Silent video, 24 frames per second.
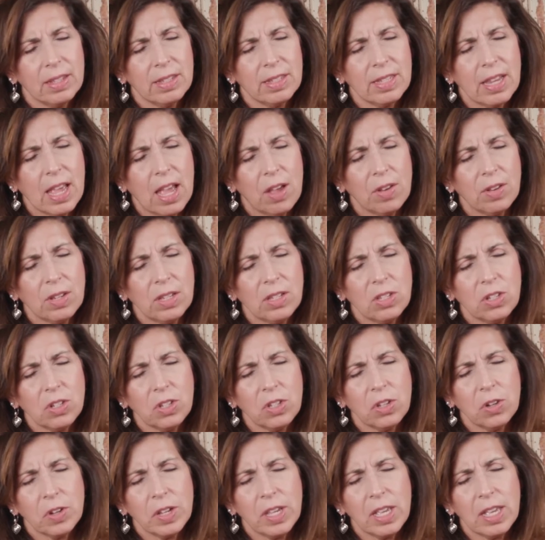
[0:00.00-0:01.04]
Down into
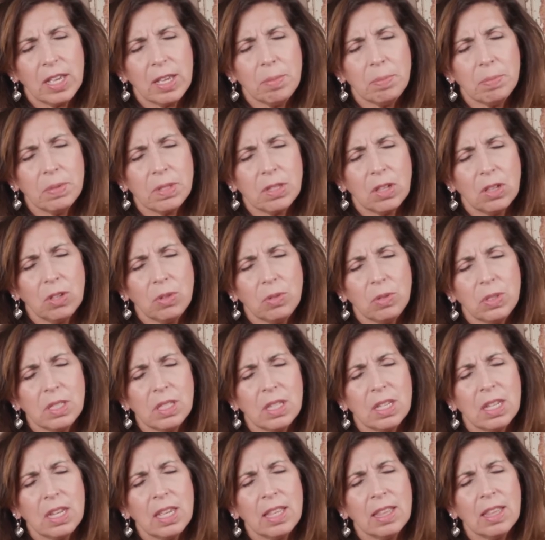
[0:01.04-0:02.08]
your hips,
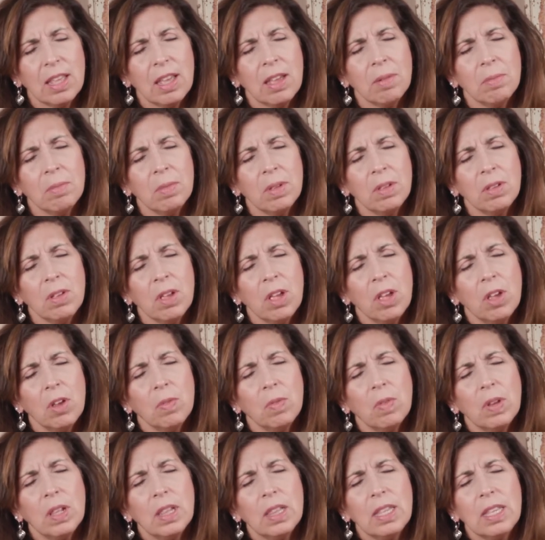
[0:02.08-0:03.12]
loosening them,
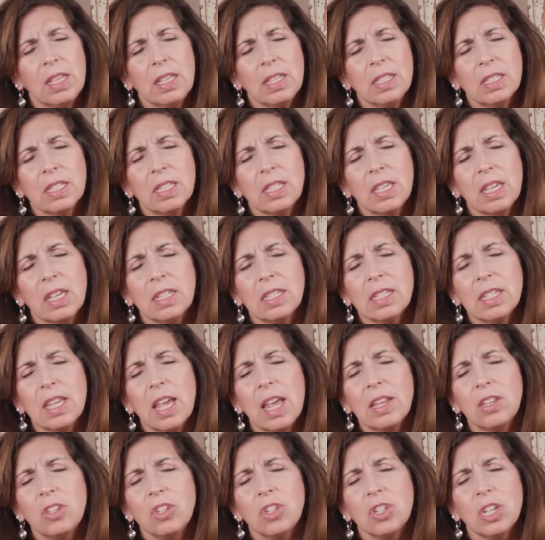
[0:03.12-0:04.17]
releasing
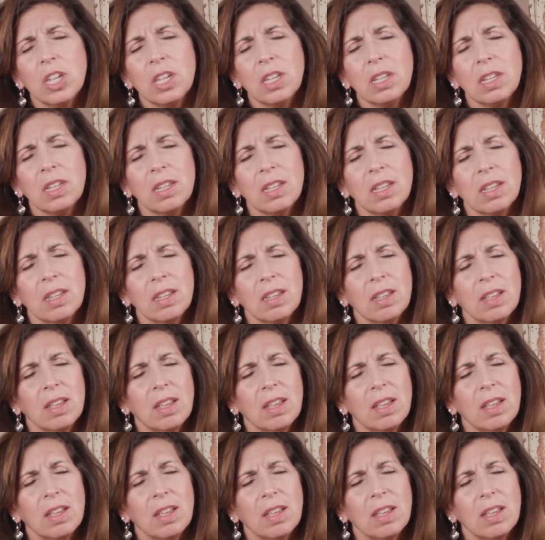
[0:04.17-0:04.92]
tension,